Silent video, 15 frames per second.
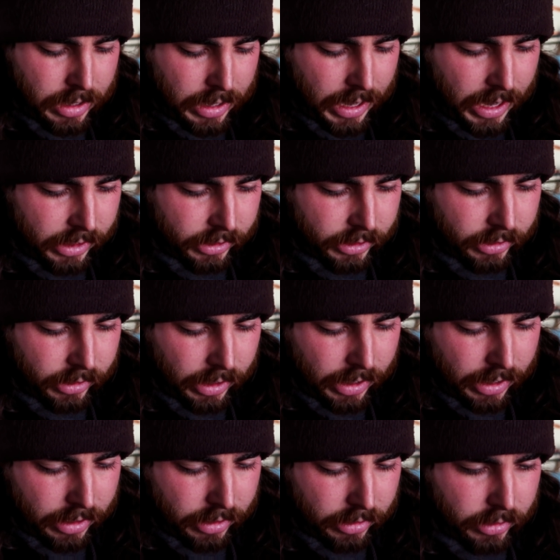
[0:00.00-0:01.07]
I just
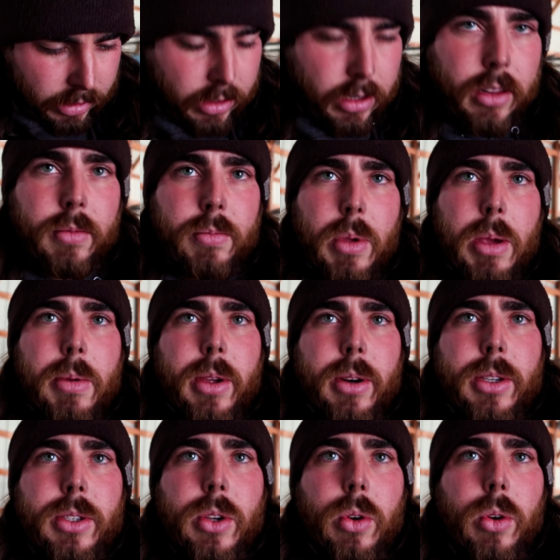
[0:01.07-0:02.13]
thought maybe they were
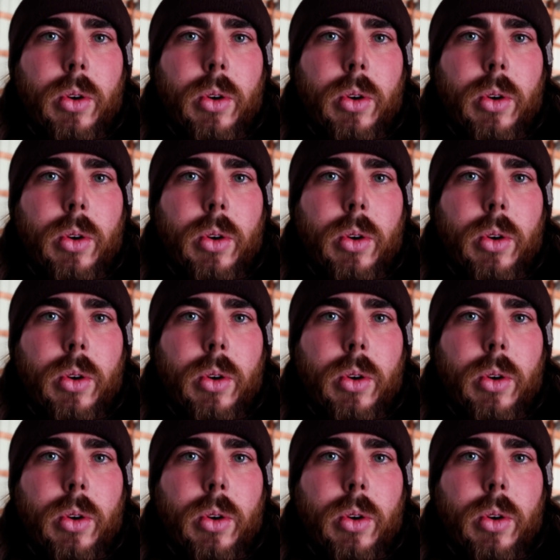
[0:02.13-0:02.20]
so